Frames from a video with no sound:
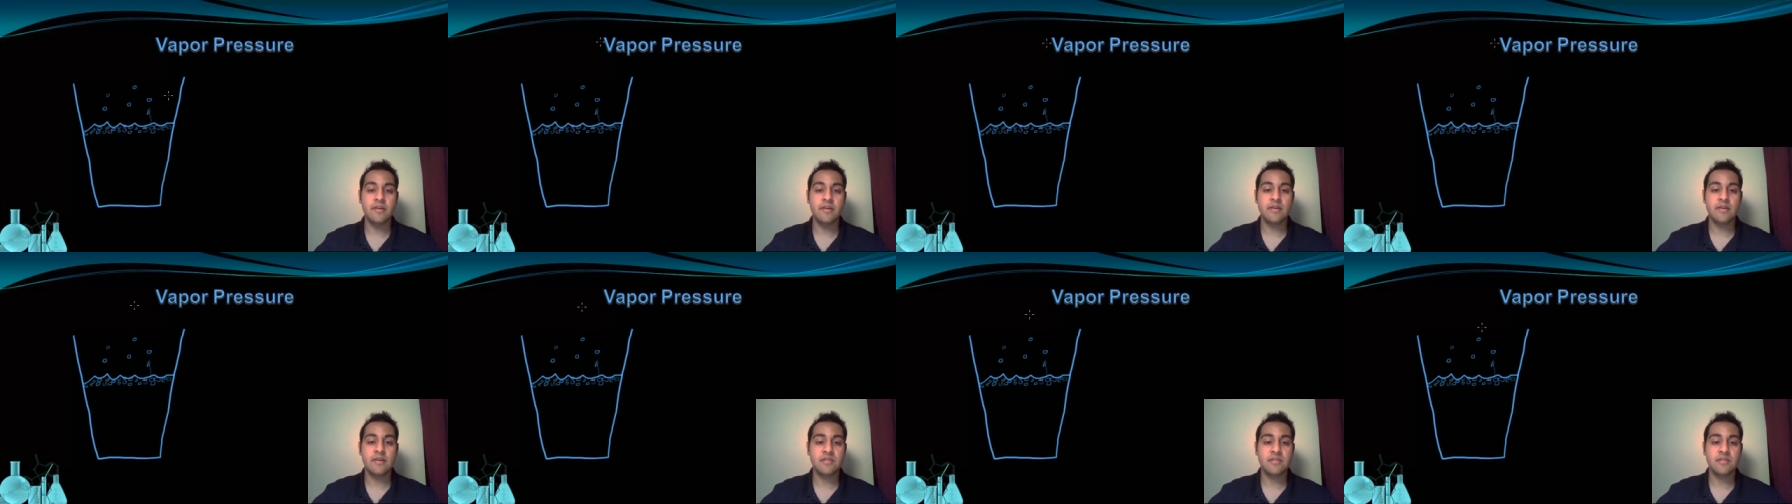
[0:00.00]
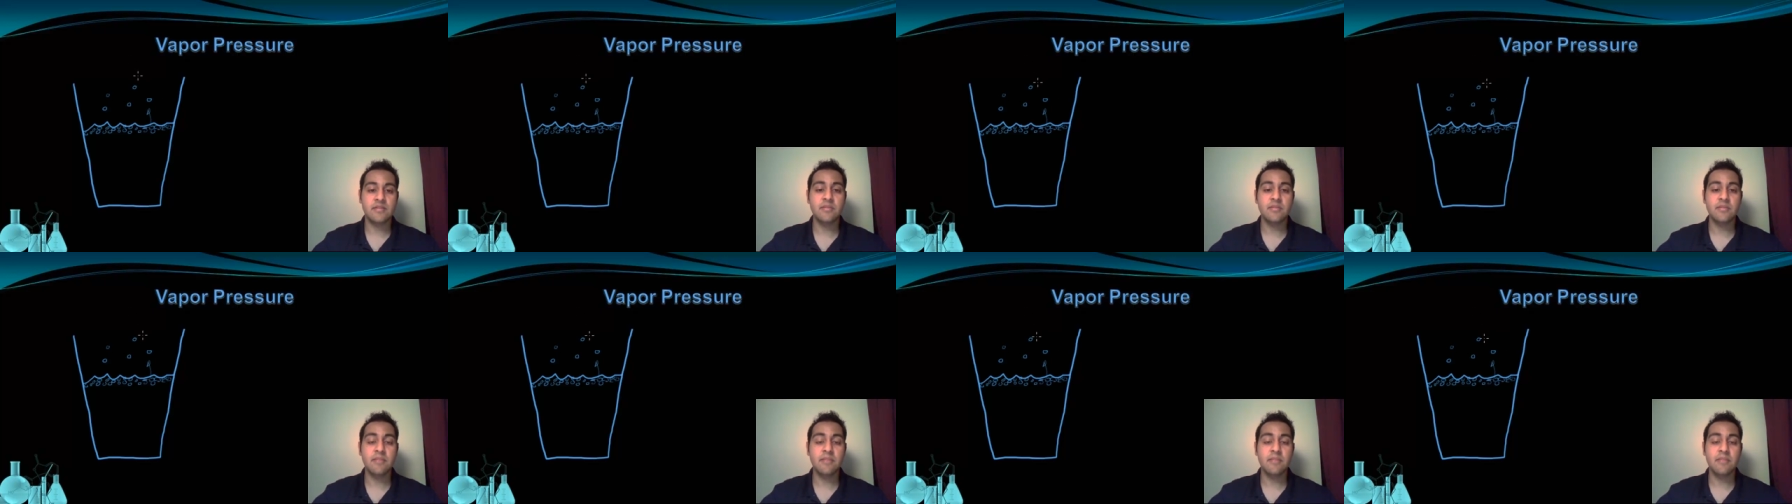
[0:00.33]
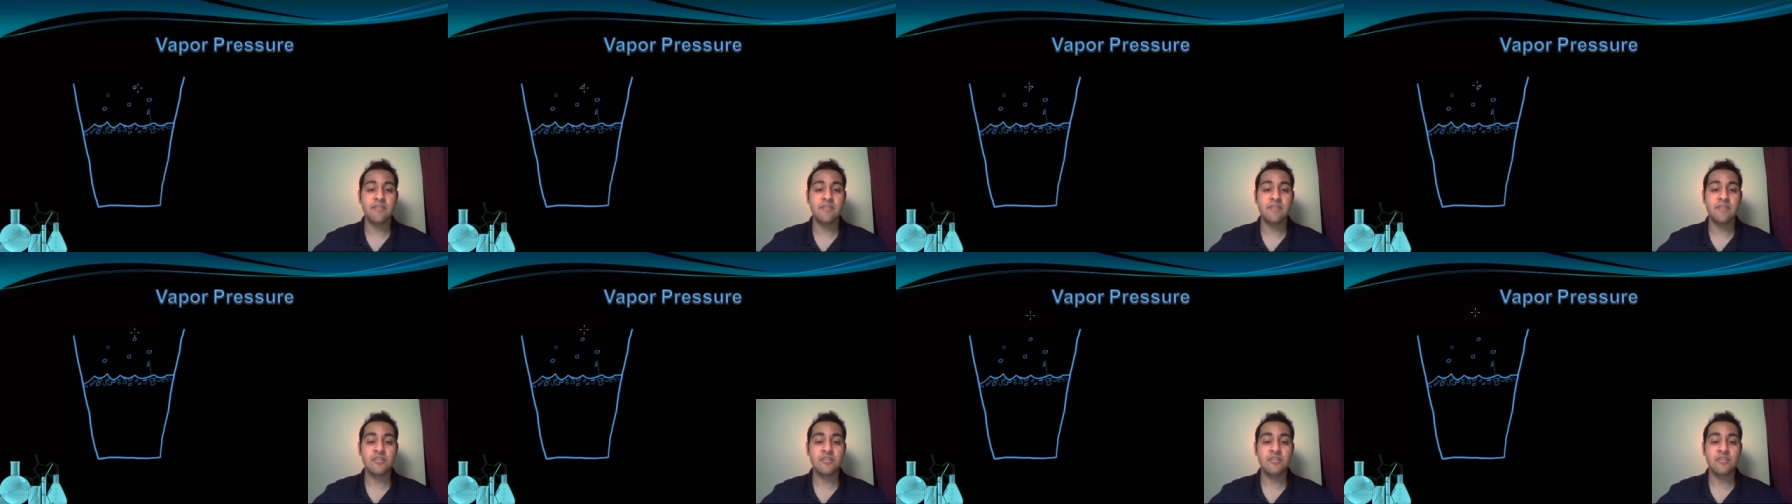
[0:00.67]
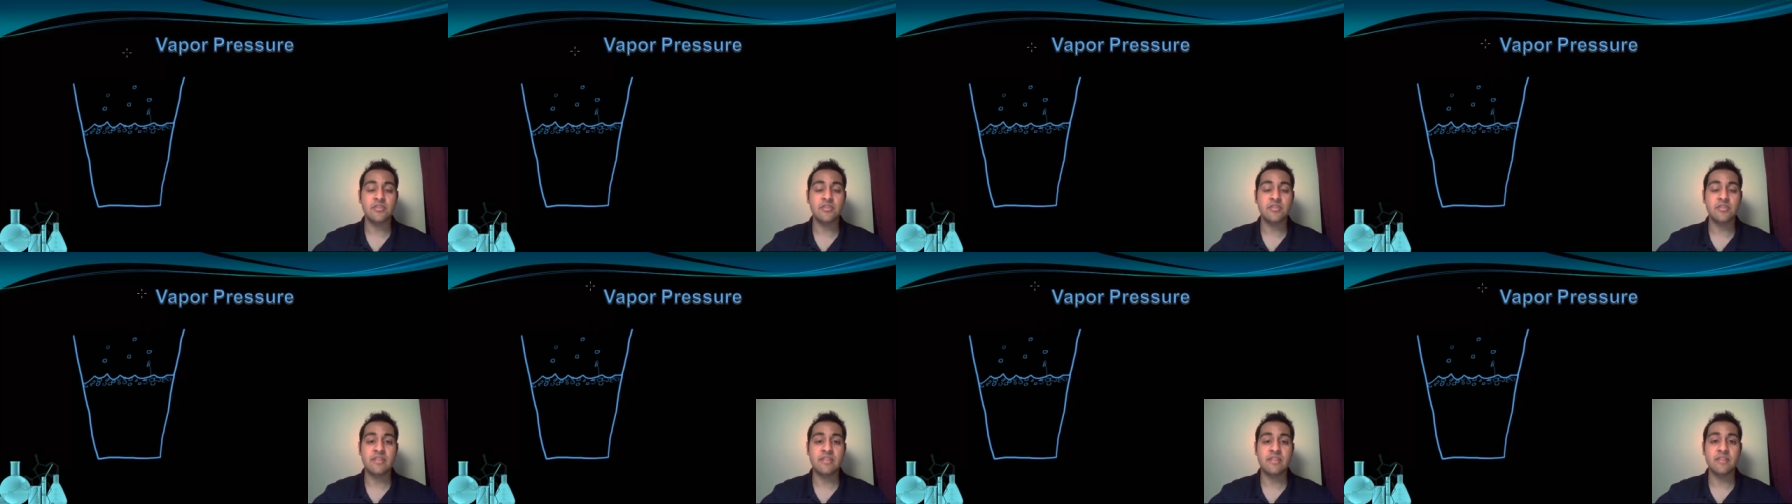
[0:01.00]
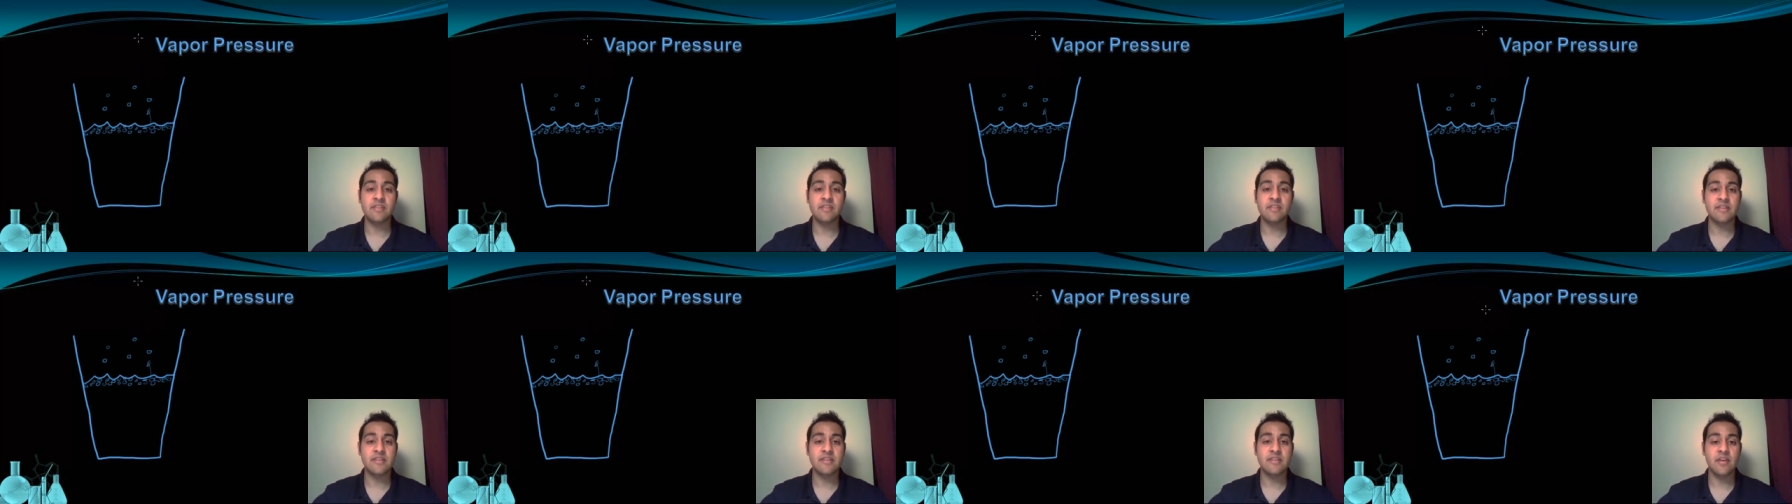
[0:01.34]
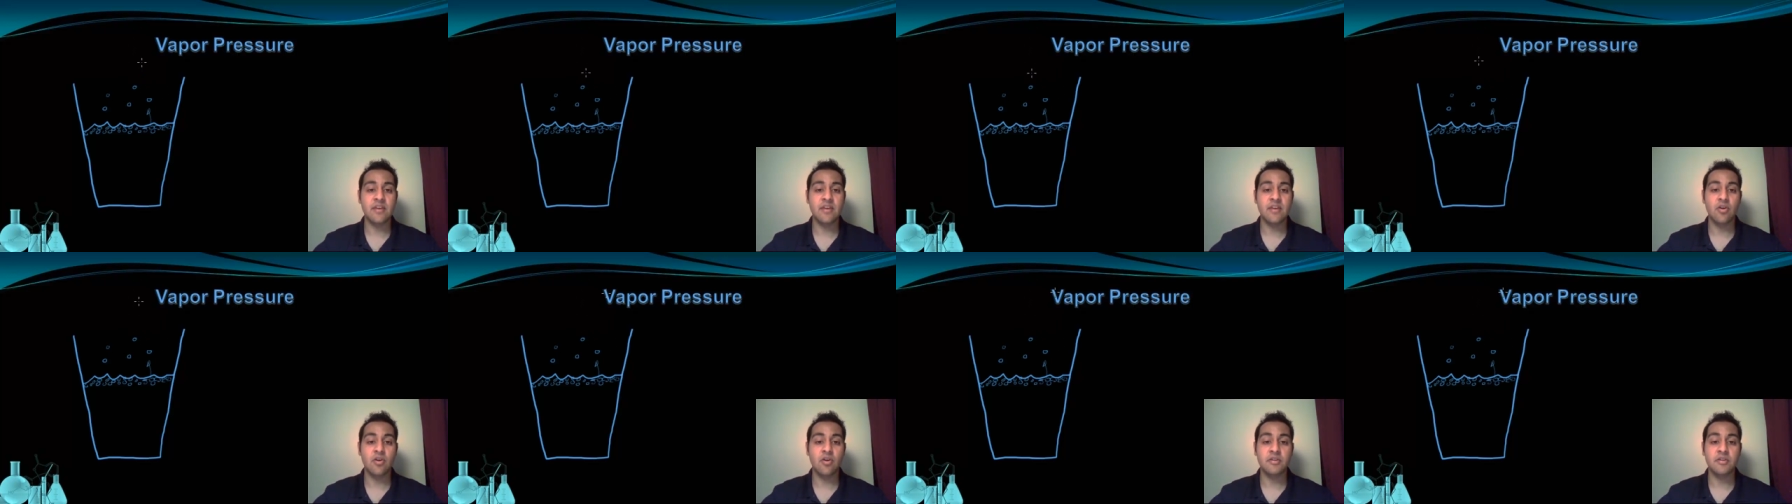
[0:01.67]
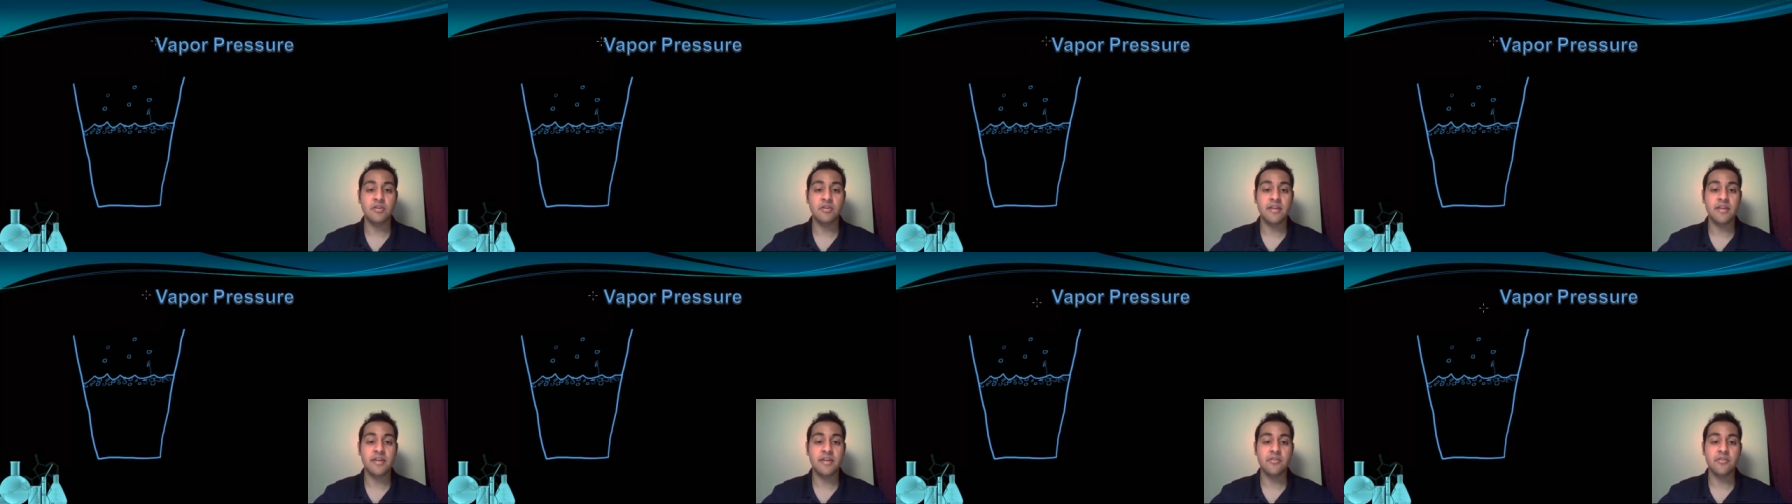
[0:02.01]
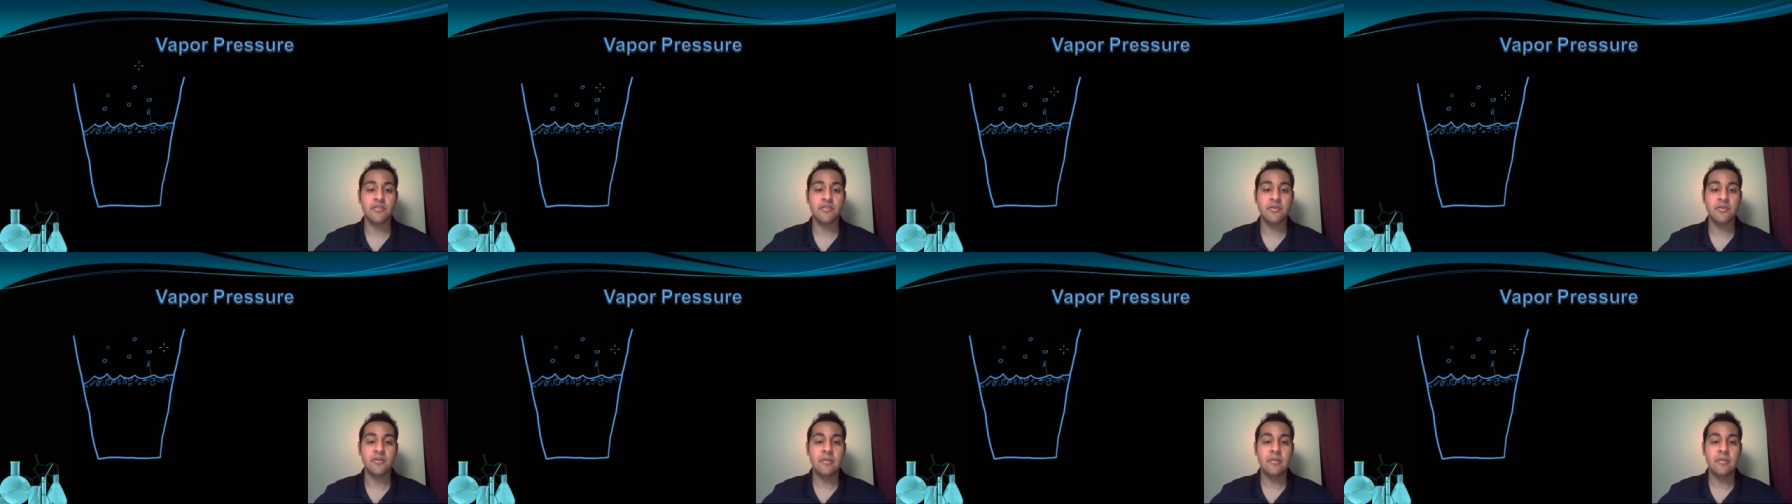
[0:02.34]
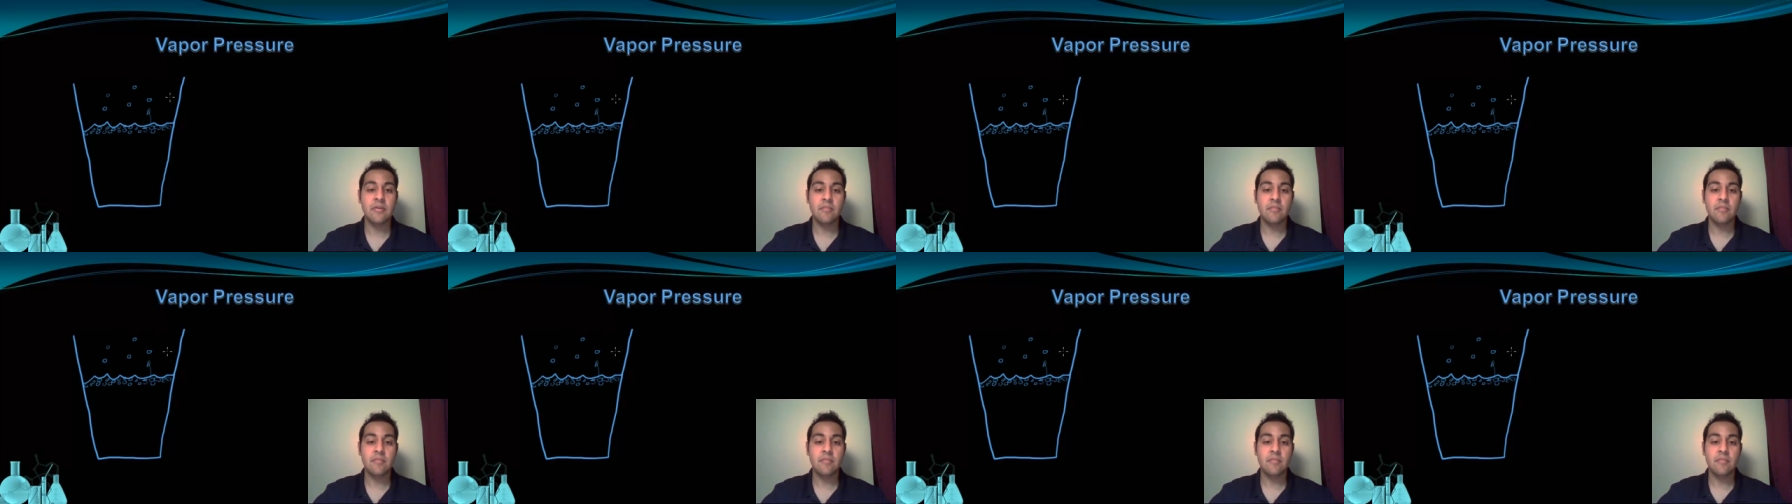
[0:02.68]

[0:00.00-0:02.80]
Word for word: Now some of them may eventually leave the container altogether,